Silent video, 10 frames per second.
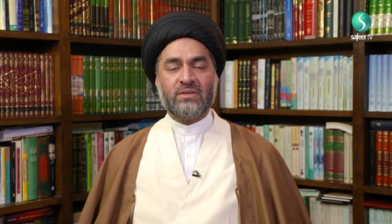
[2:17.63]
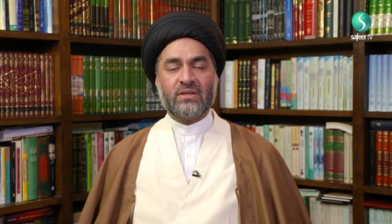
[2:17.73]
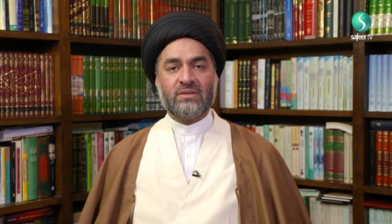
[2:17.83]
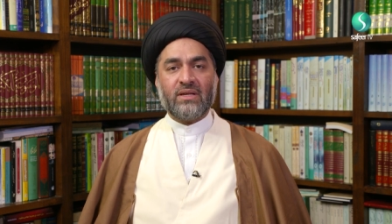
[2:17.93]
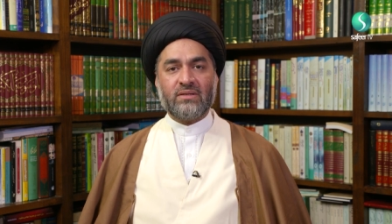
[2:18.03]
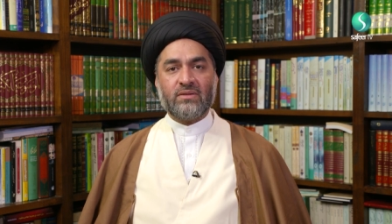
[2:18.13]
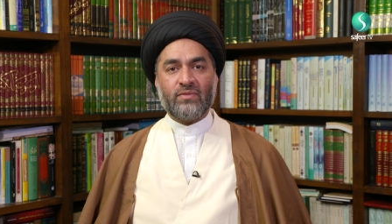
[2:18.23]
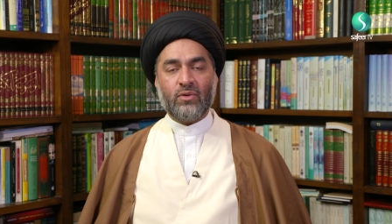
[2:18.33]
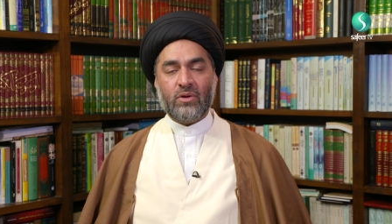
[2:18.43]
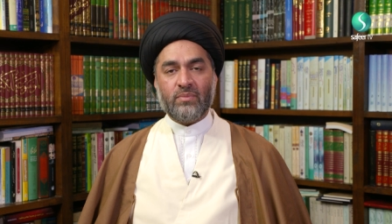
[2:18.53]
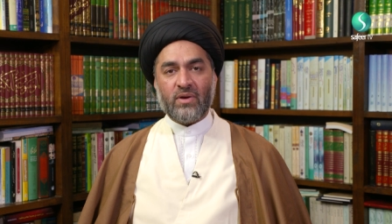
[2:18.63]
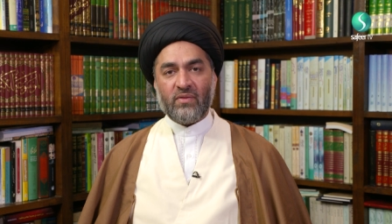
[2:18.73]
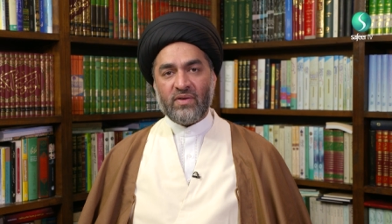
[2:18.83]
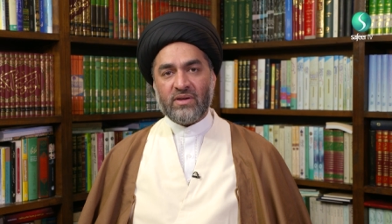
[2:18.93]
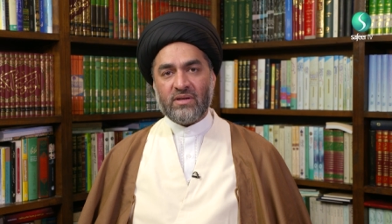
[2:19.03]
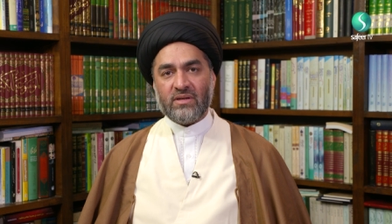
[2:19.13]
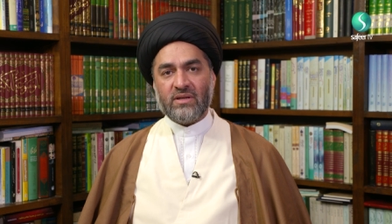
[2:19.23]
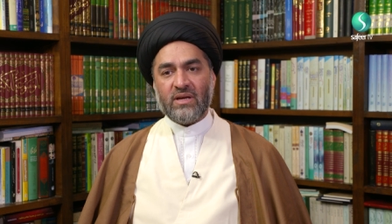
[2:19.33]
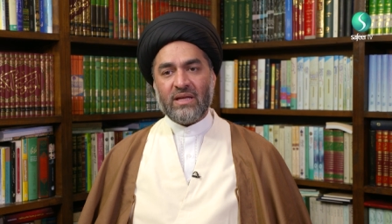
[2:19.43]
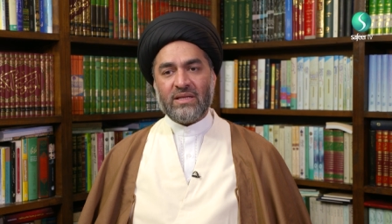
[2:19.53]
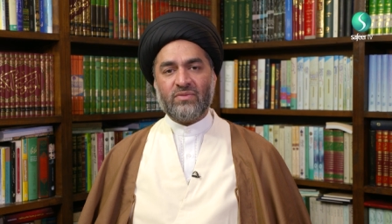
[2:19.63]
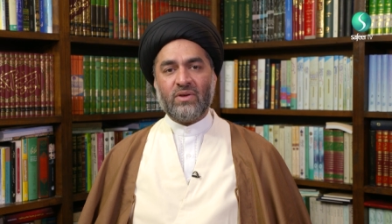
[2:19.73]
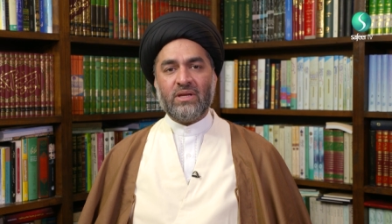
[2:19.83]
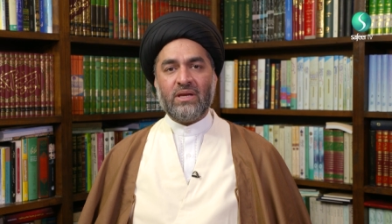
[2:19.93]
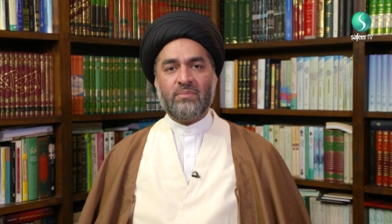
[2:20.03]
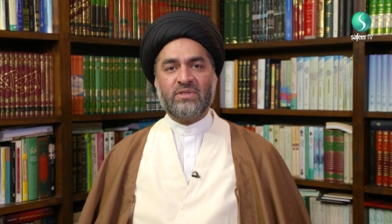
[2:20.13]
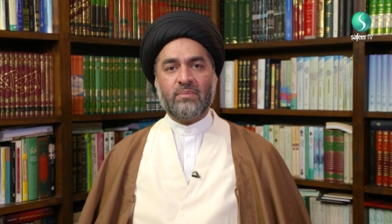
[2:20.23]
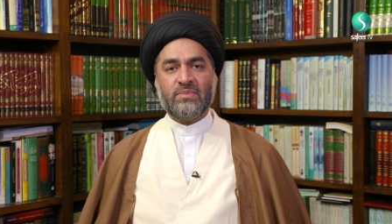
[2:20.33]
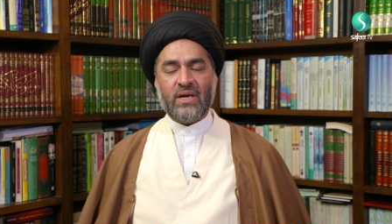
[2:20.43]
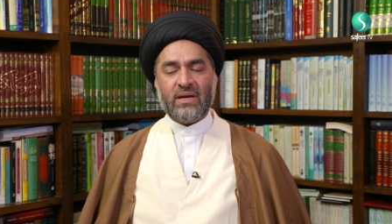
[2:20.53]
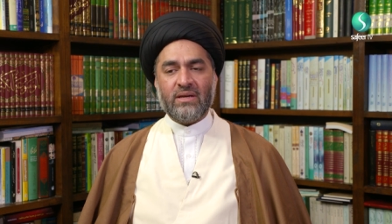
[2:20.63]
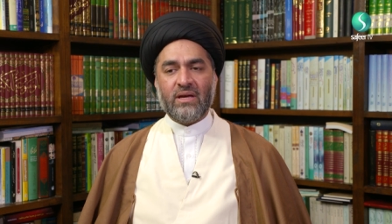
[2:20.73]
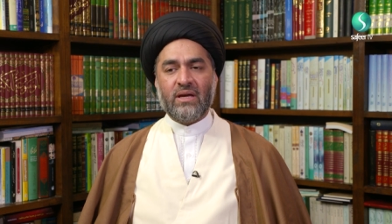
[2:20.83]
successors of the Holy Prophet and that's why they named Sibtain